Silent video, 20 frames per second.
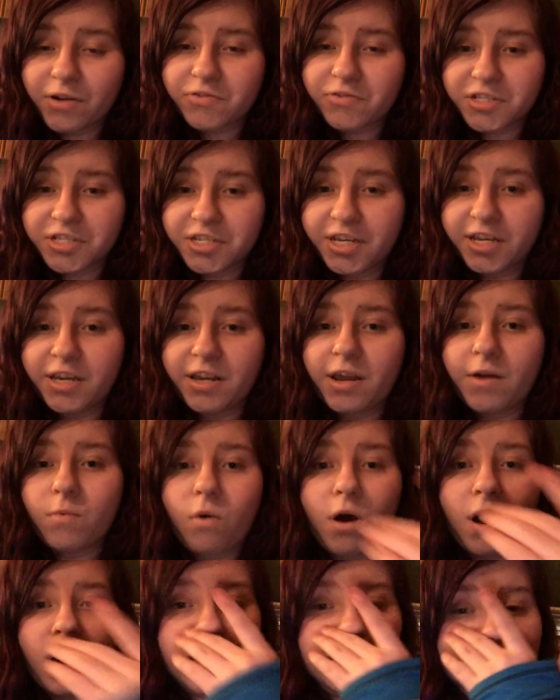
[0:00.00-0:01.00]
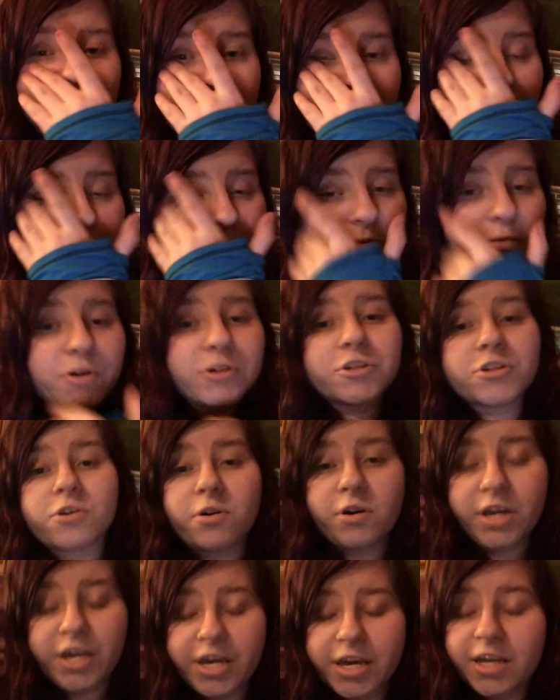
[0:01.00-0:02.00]
sit and watch the
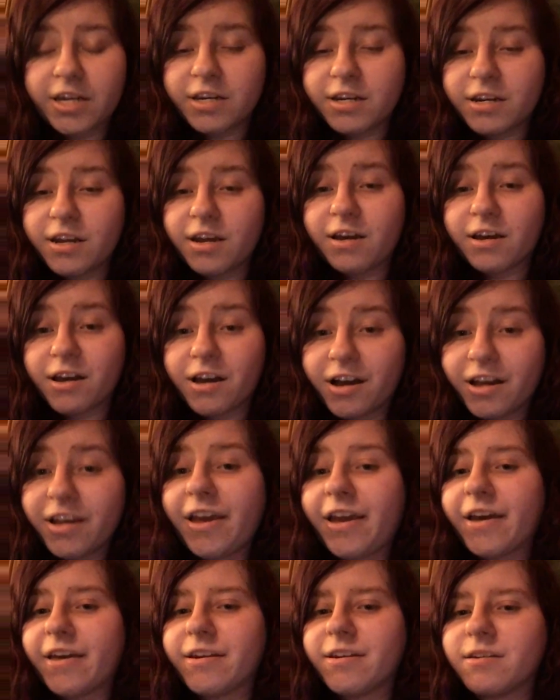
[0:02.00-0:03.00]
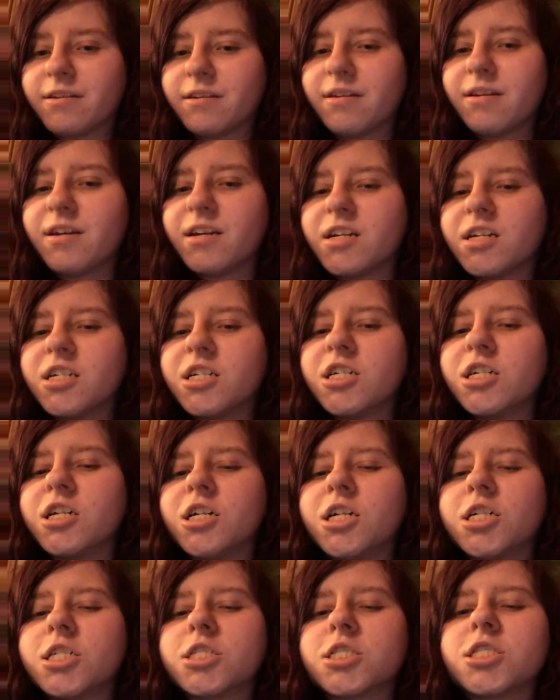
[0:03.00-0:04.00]
original It again.
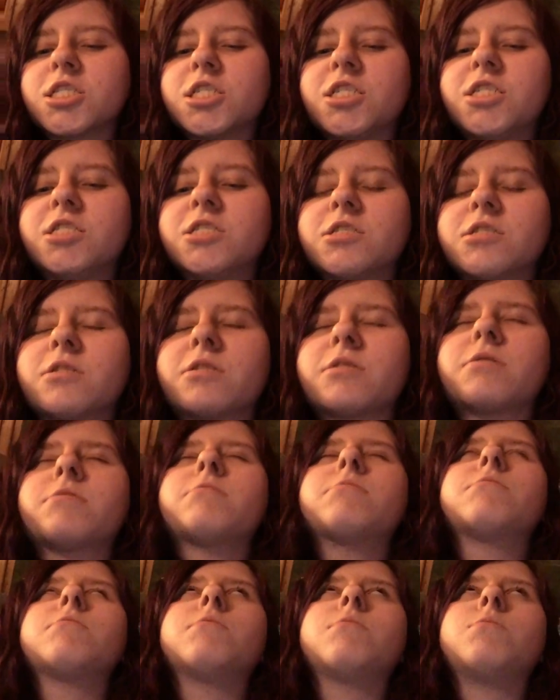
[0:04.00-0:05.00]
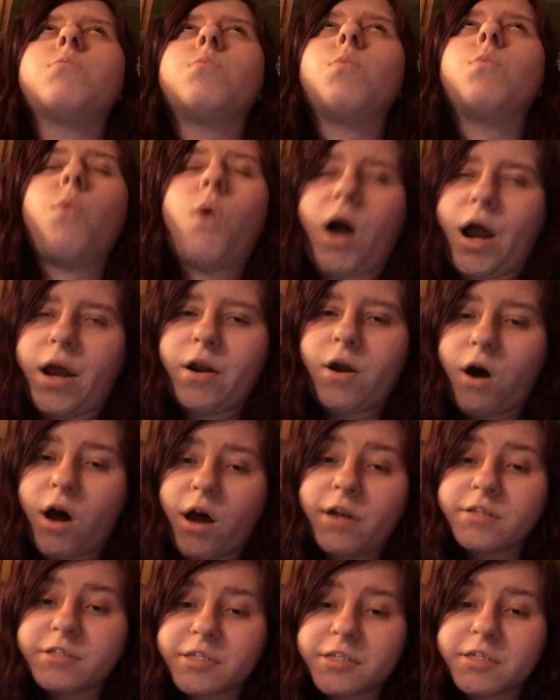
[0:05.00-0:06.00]
'Cause why
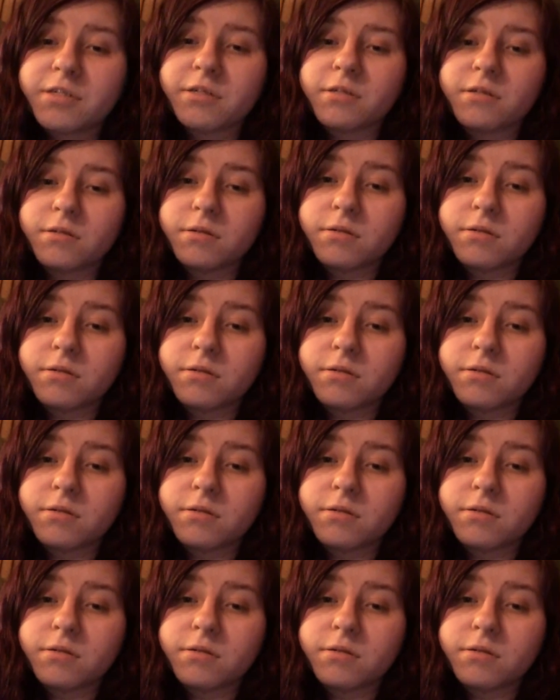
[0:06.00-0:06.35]
not?